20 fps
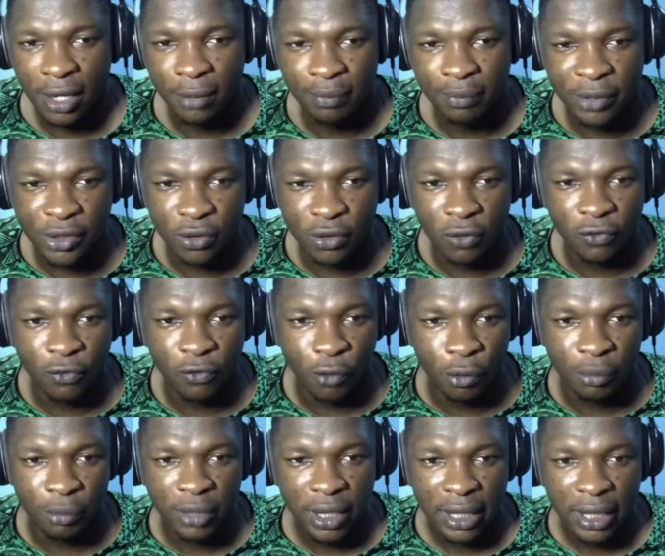based on
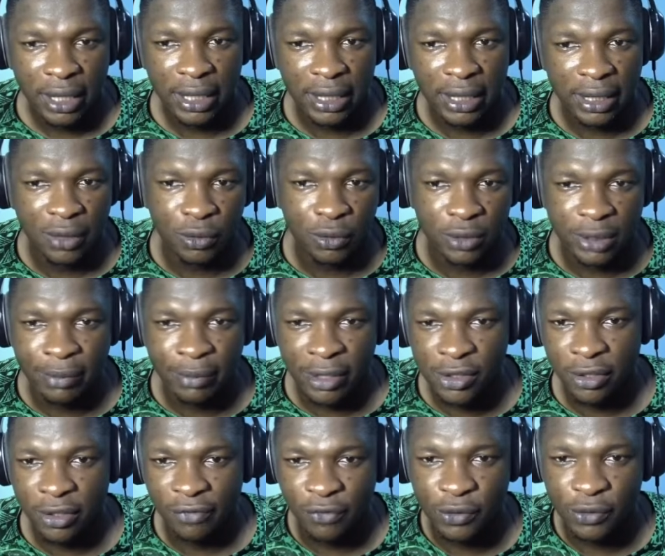form, he could mix
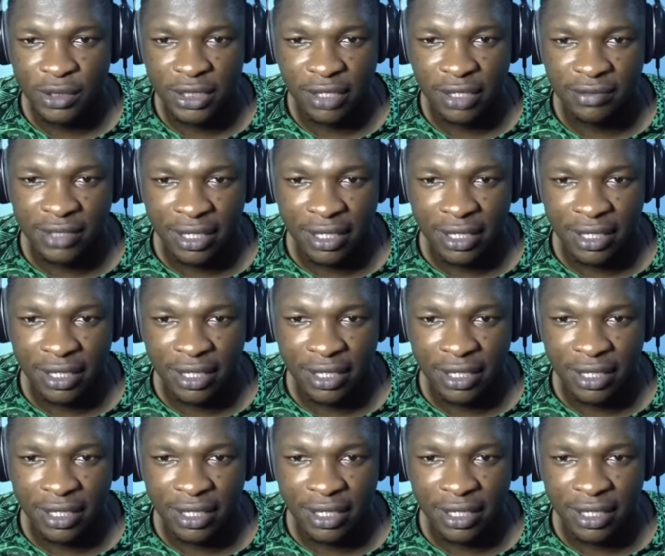a few saves